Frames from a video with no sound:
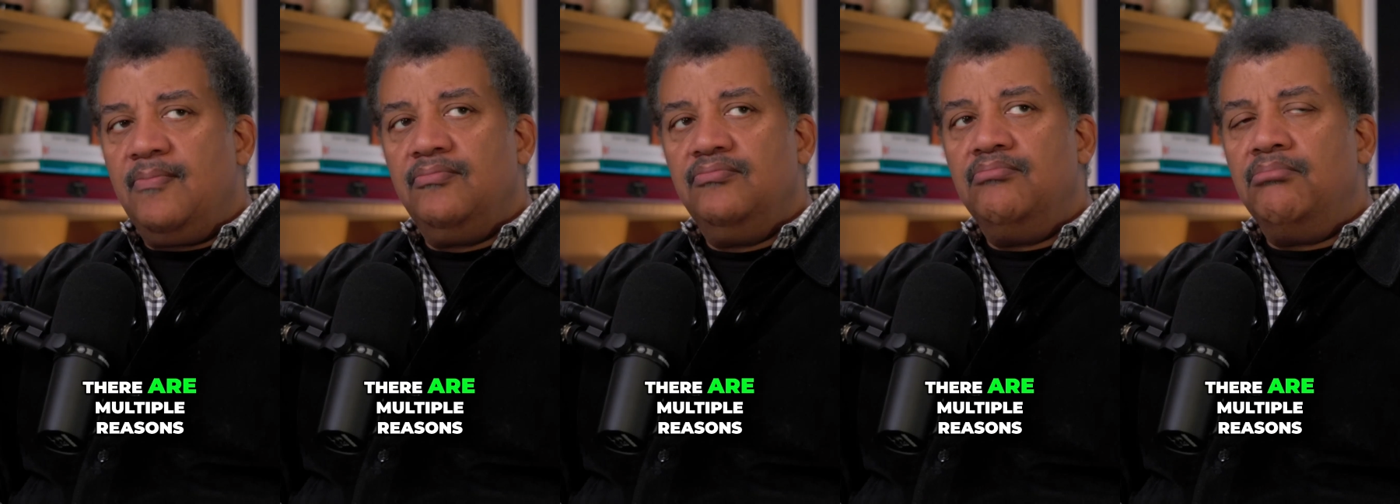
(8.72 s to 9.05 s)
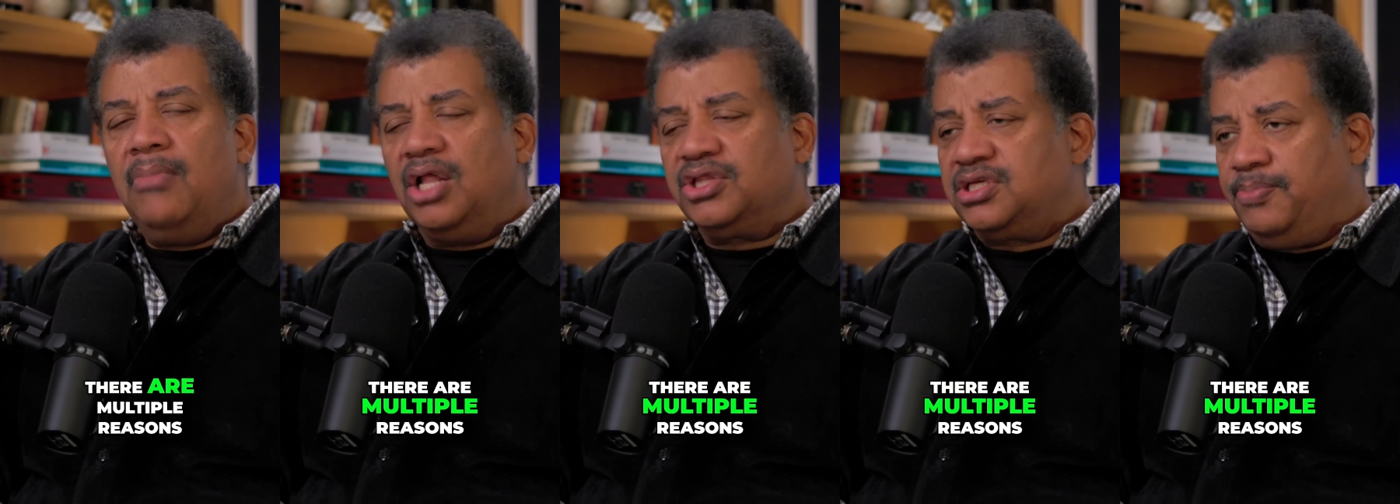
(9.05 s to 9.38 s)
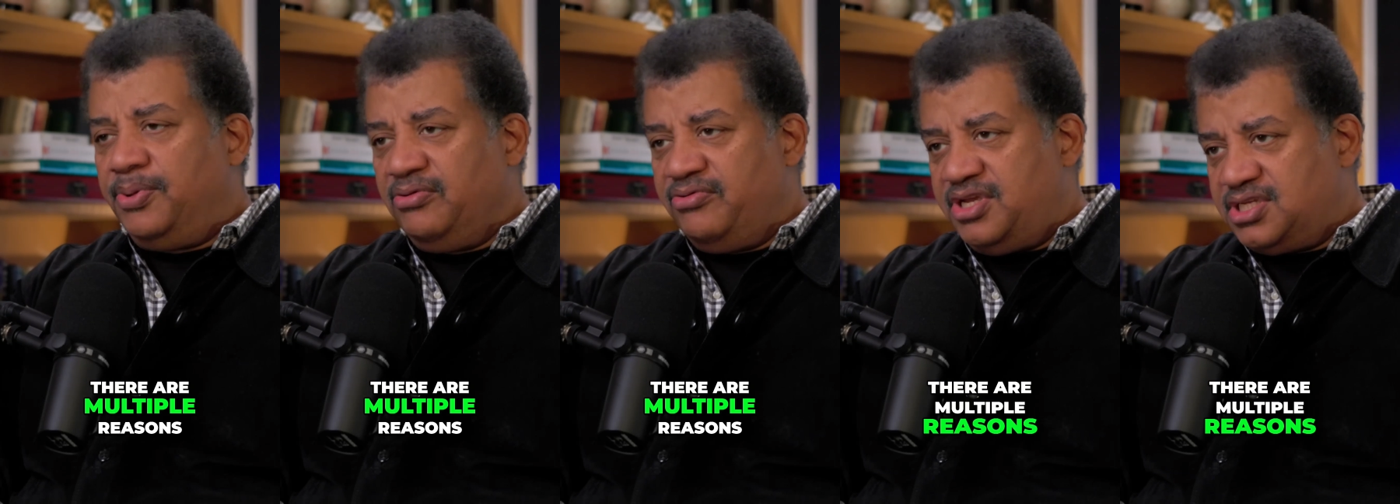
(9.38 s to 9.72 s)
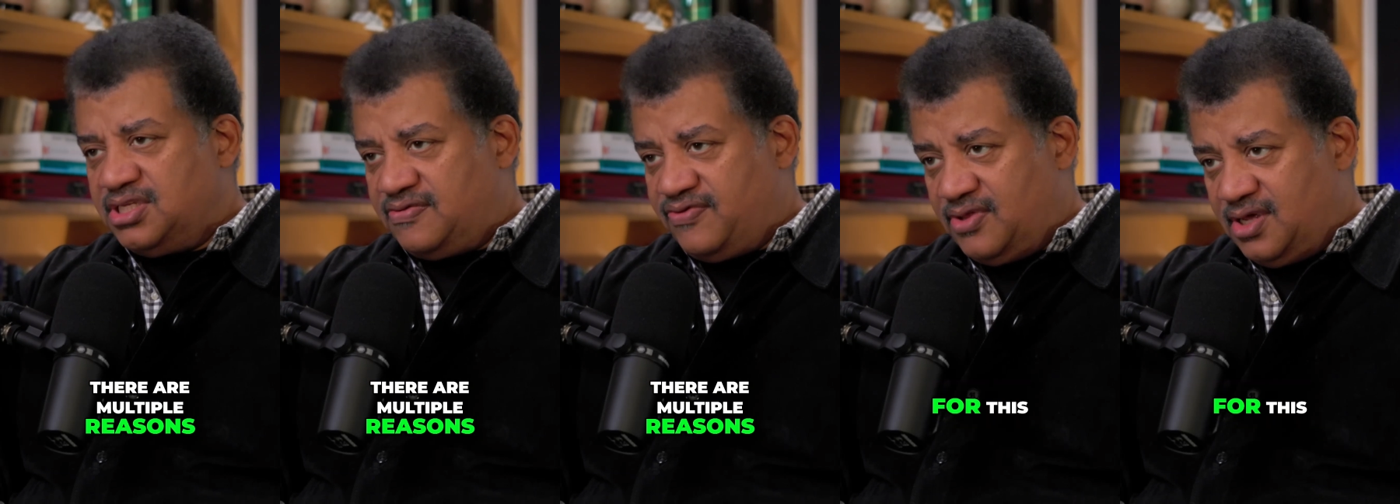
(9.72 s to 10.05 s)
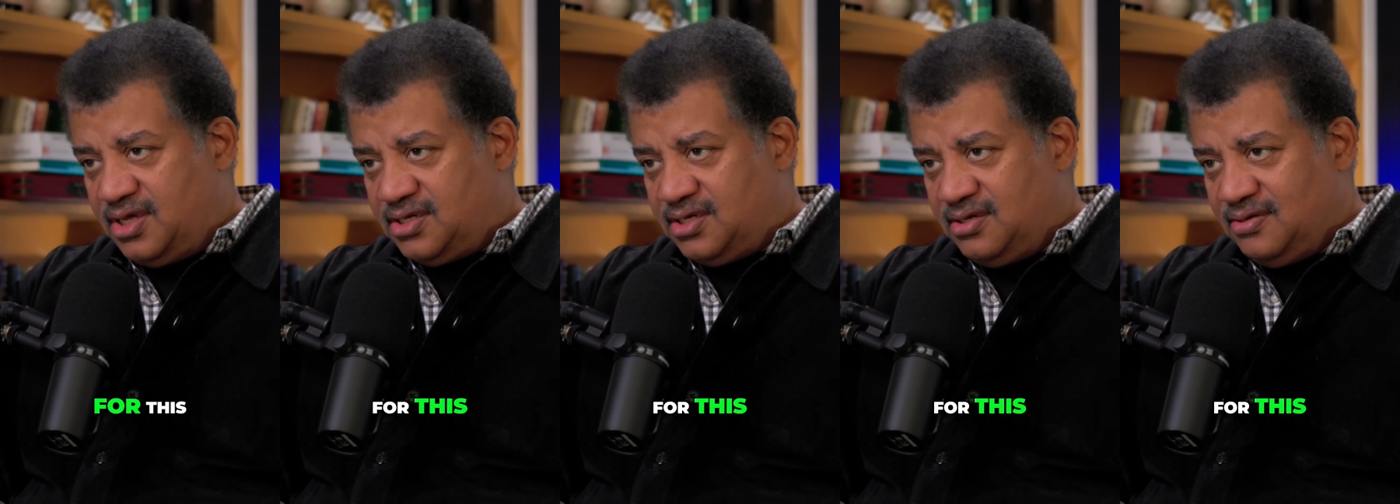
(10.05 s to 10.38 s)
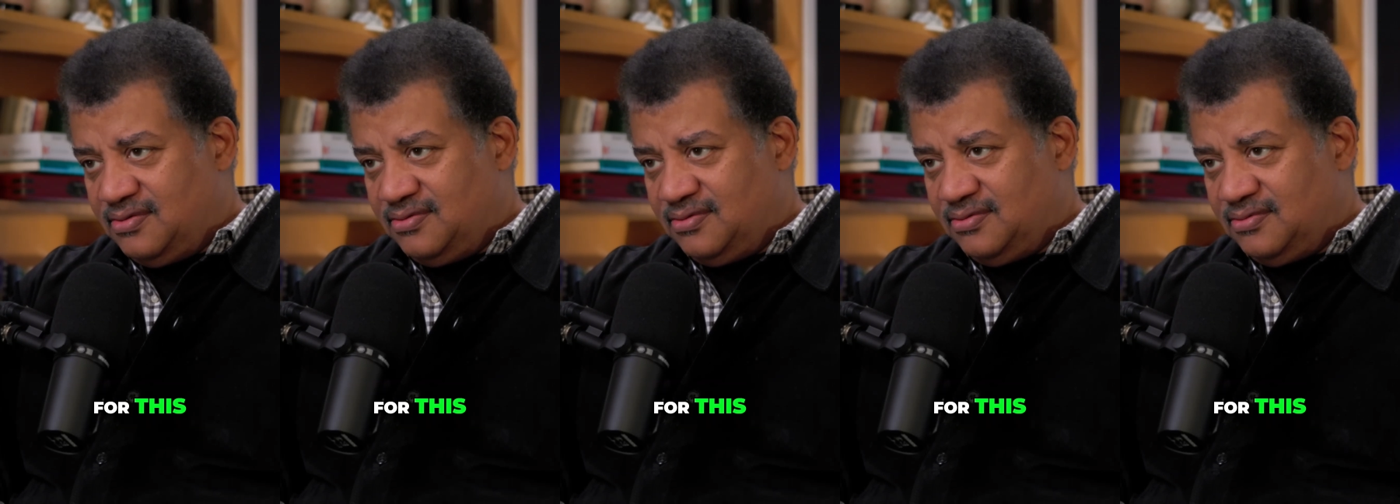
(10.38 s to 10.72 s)
are multiple reasons for this.
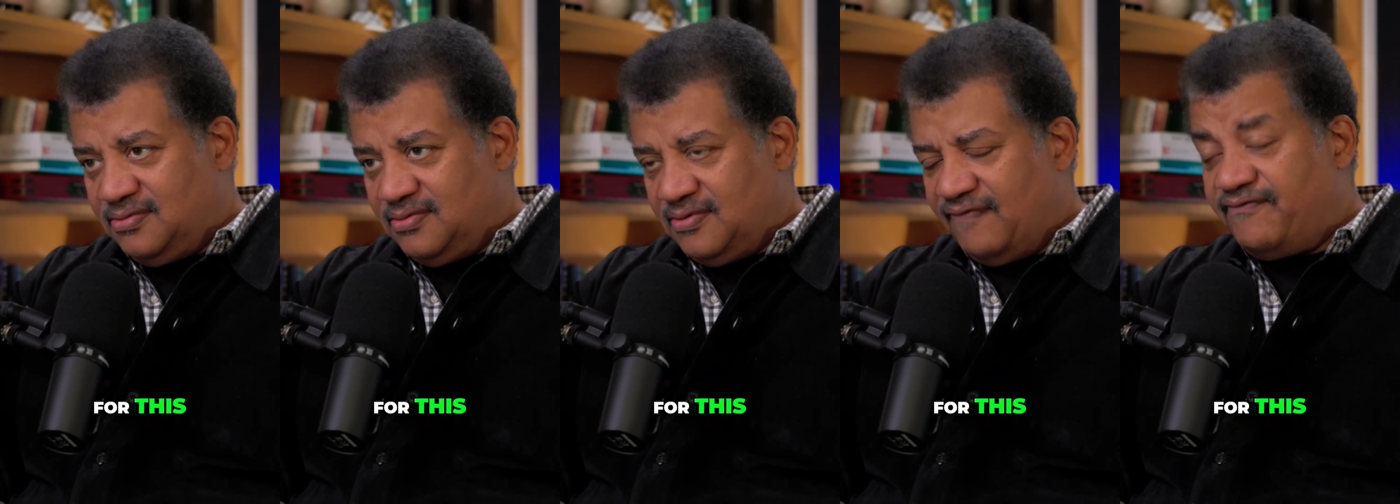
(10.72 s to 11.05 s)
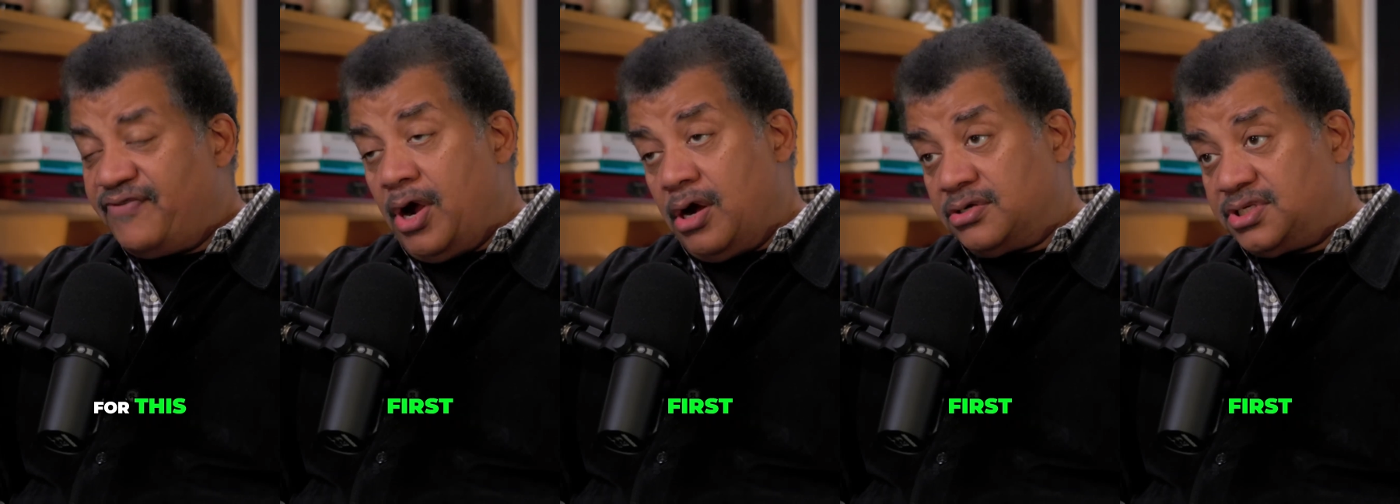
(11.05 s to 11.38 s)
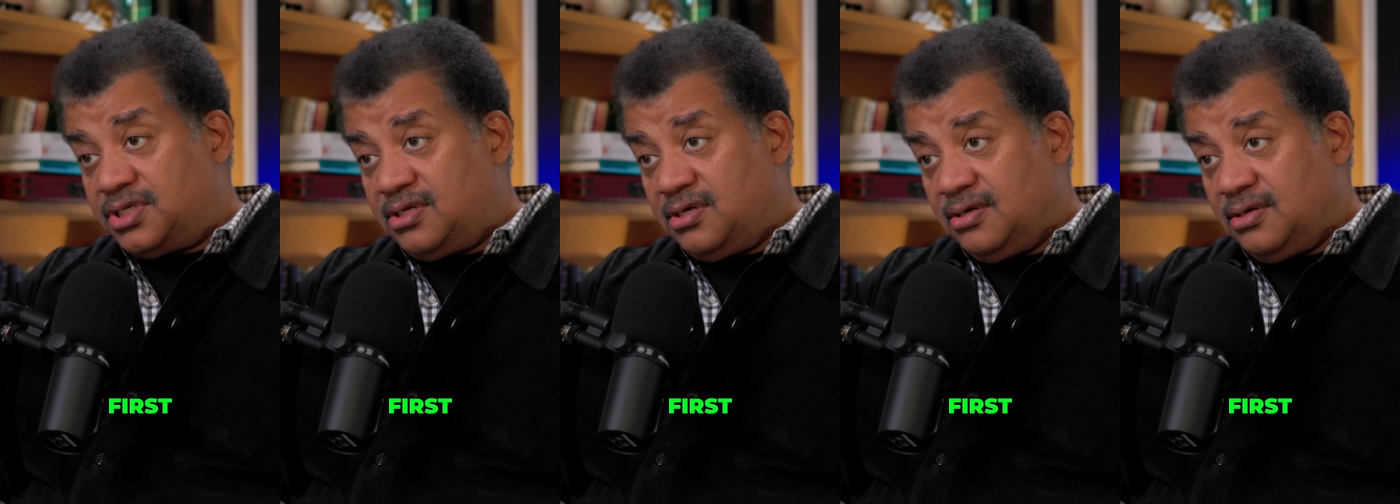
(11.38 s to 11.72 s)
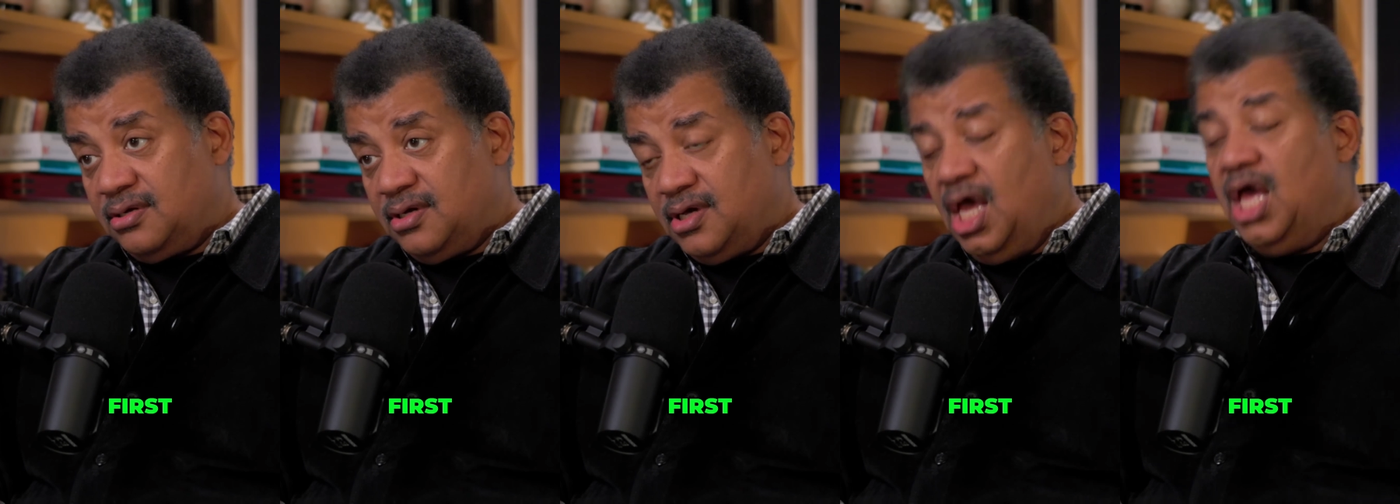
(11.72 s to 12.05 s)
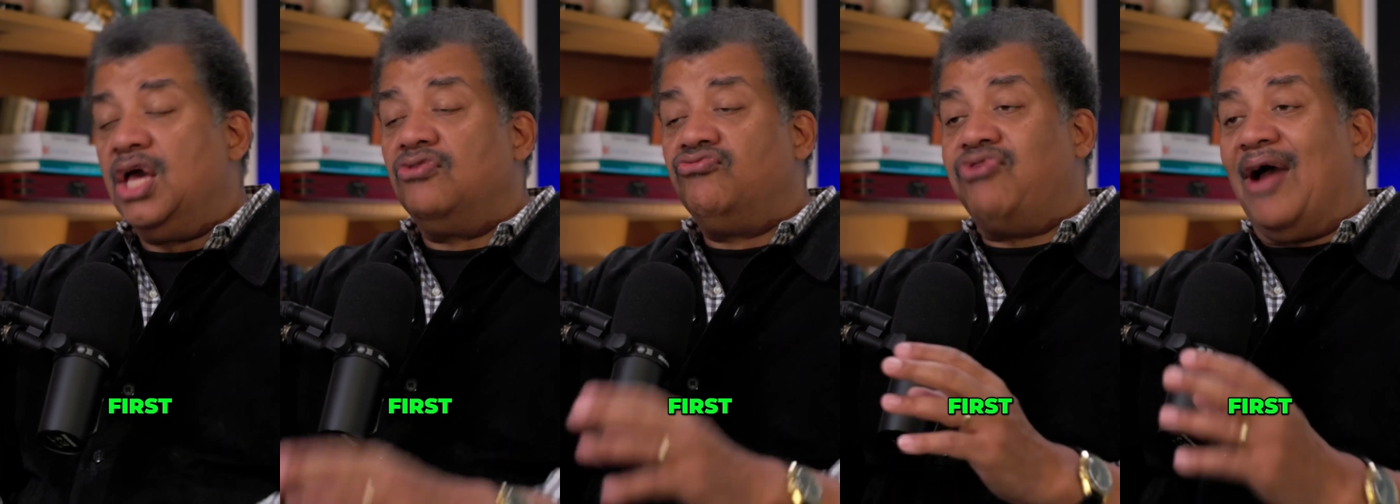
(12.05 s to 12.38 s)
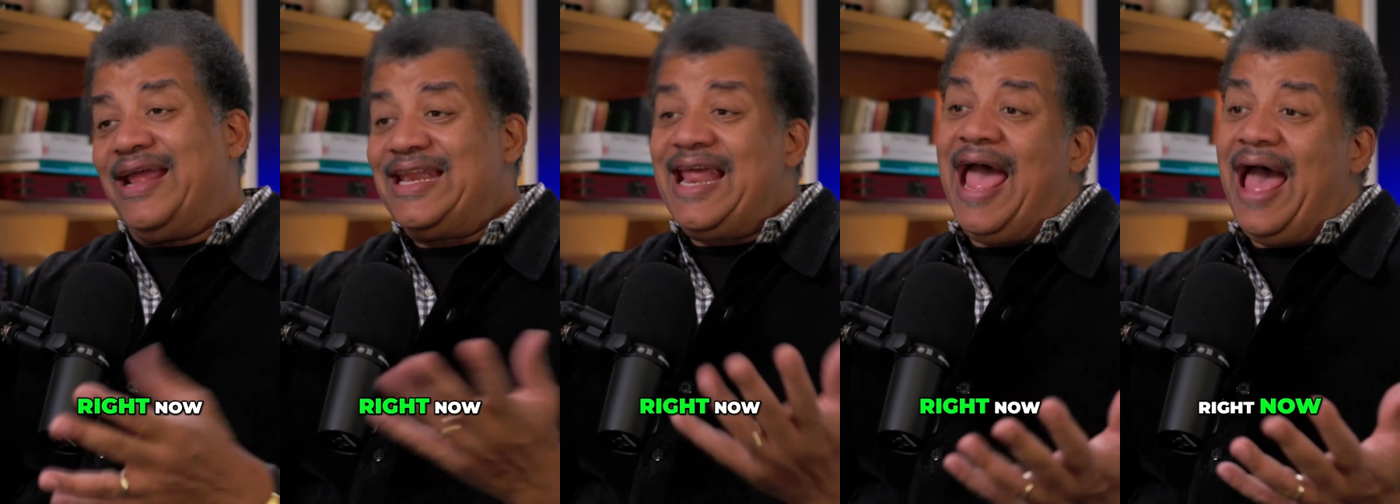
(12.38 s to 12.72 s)
First,
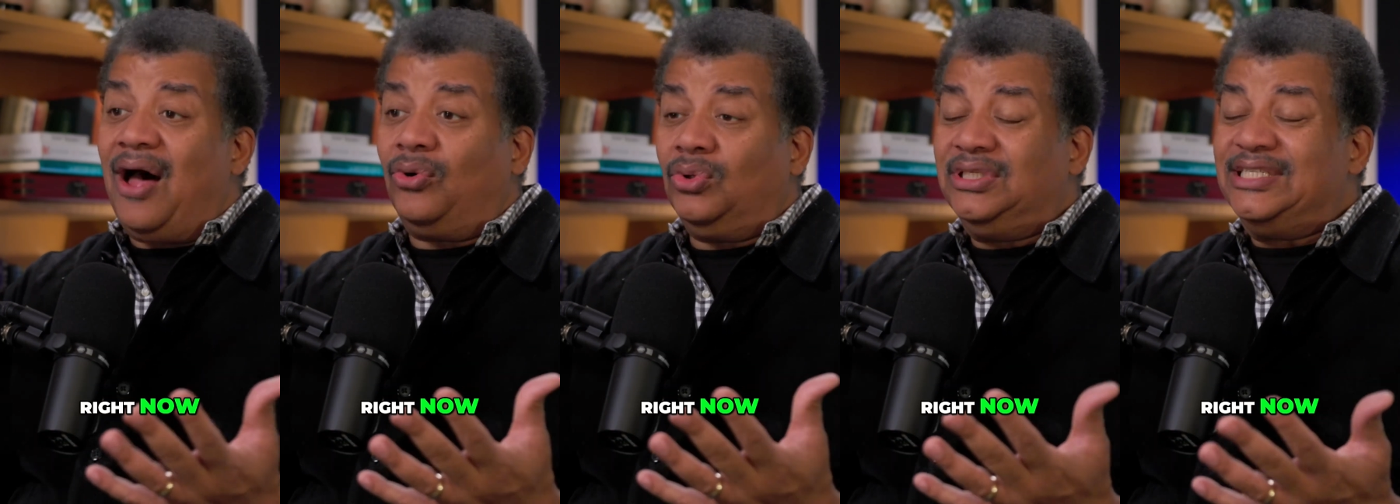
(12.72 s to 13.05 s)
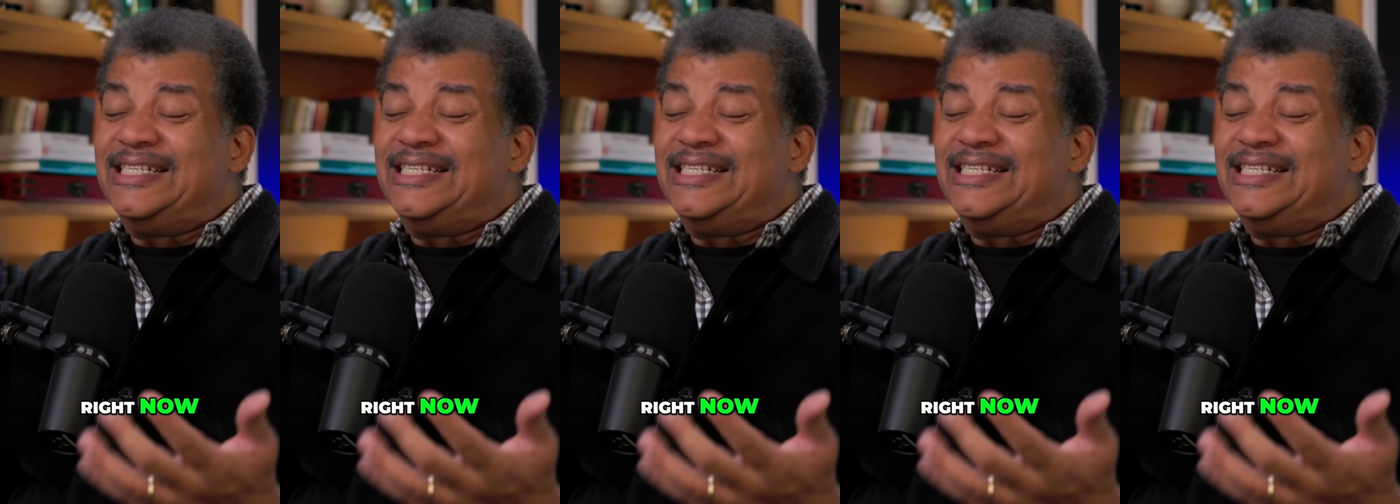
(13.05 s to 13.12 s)
right now,